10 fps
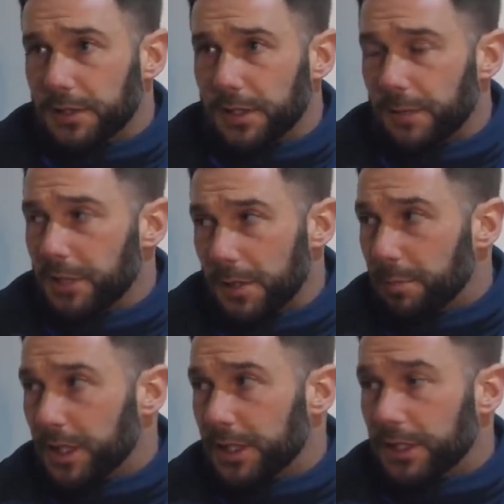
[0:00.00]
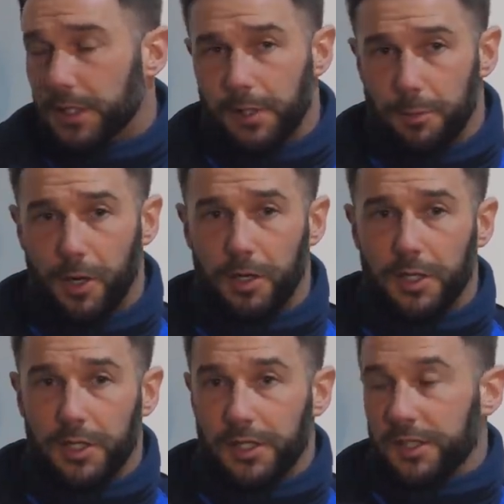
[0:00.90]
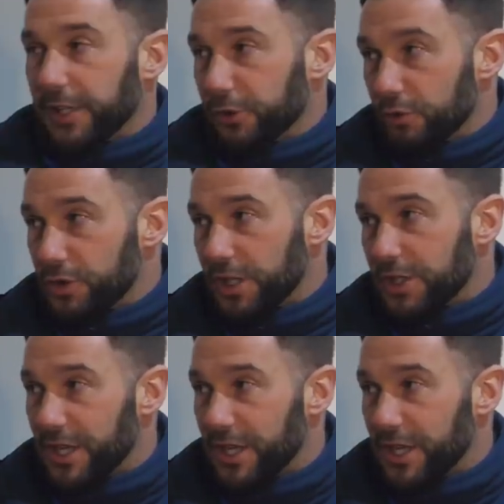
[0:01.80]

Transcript: Um, he can play. But, like you say,